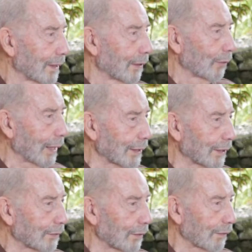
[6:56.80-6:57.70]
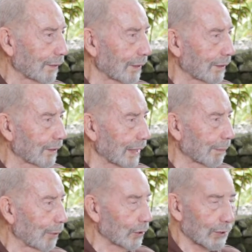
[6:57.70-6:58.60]
relatives of the sick
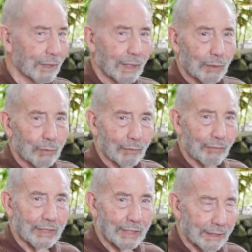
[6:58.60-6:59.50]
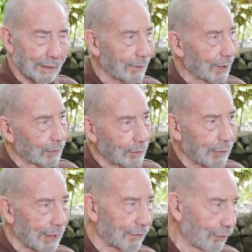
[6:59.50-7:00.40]
person would visit them, would
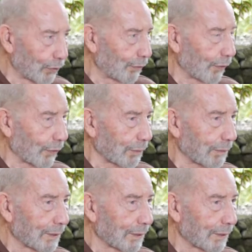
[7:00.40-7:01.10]
bring food for them,